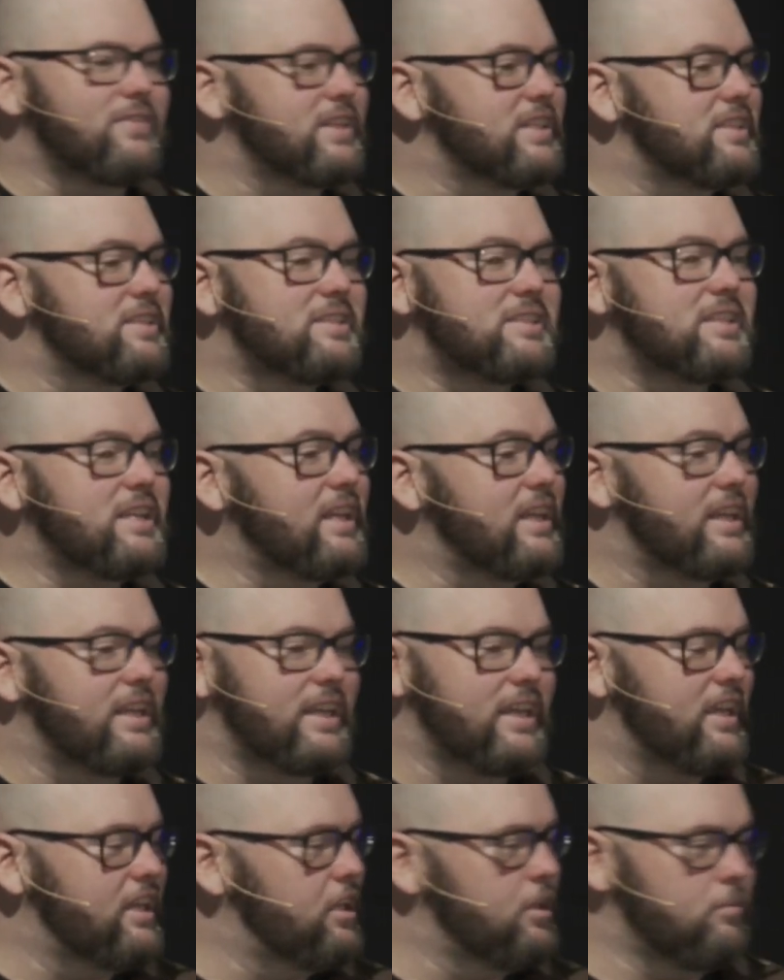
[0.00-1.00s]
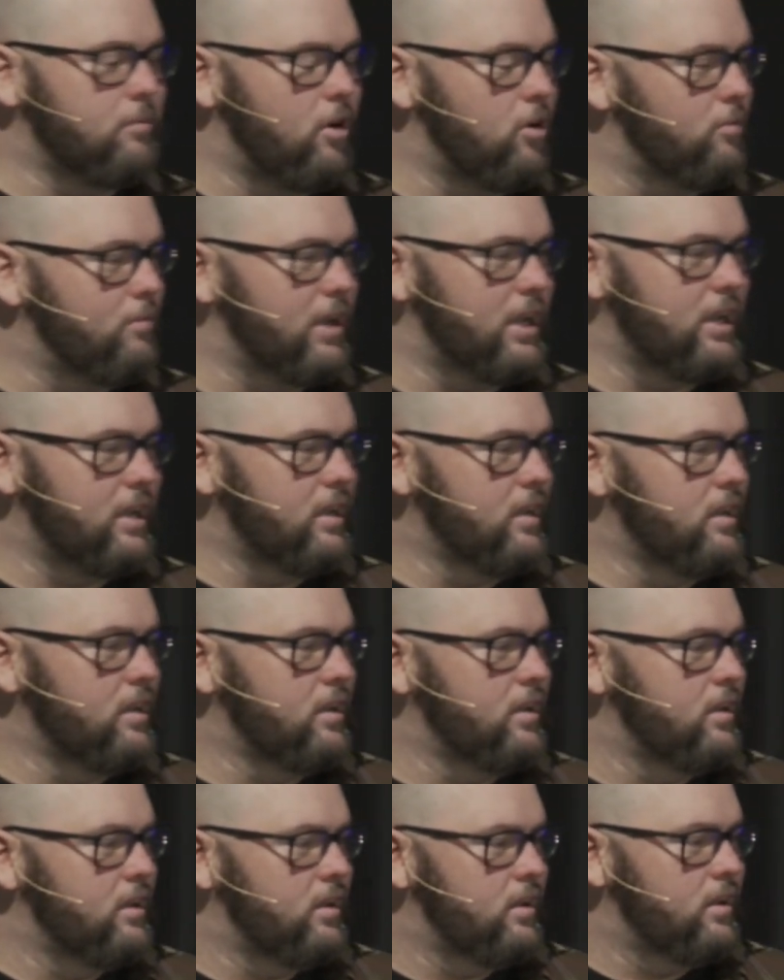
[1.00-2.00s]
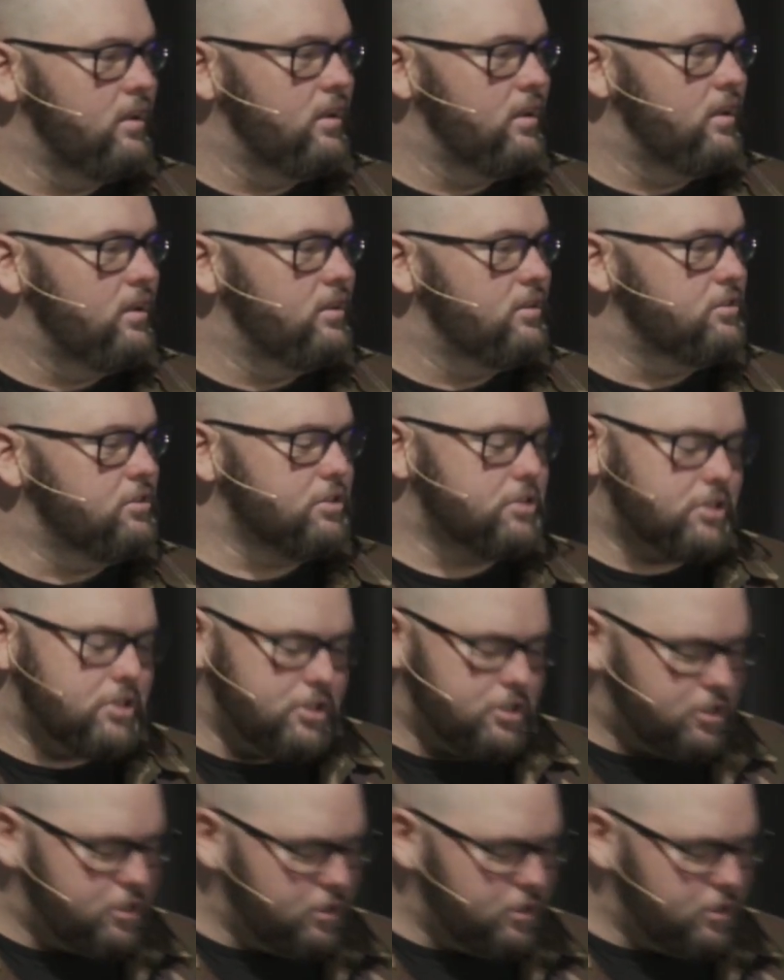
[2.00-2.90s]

see in the moment just because you